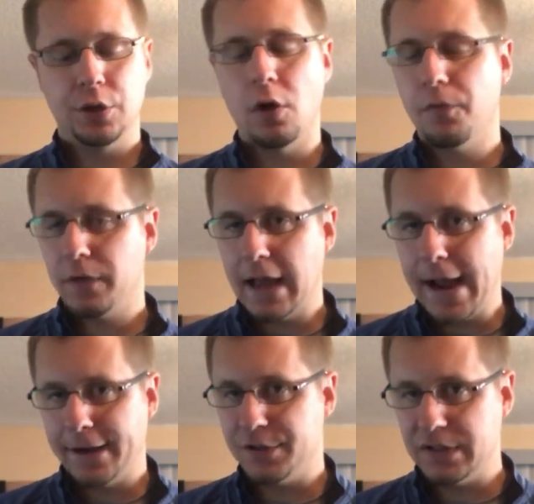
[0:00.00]
Go for the
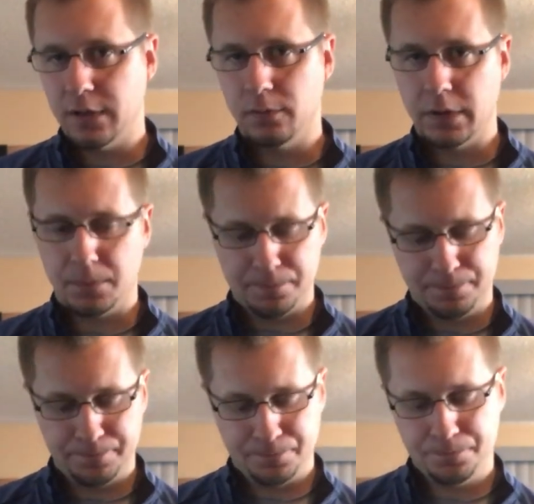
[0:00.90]
accuracy of the rhythm.
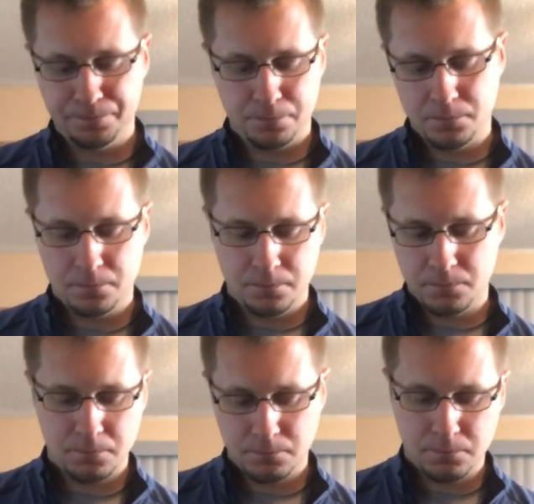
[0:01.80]

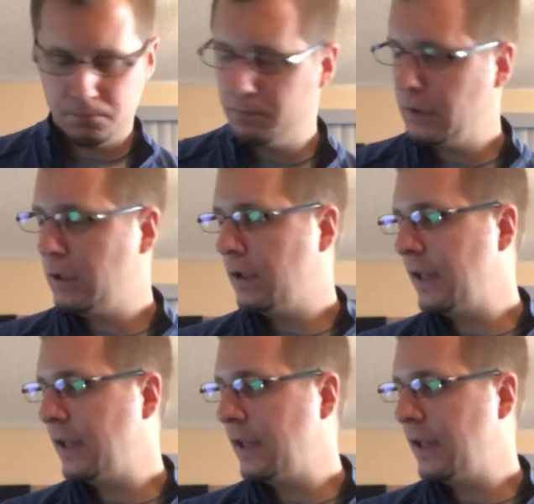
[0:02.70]
And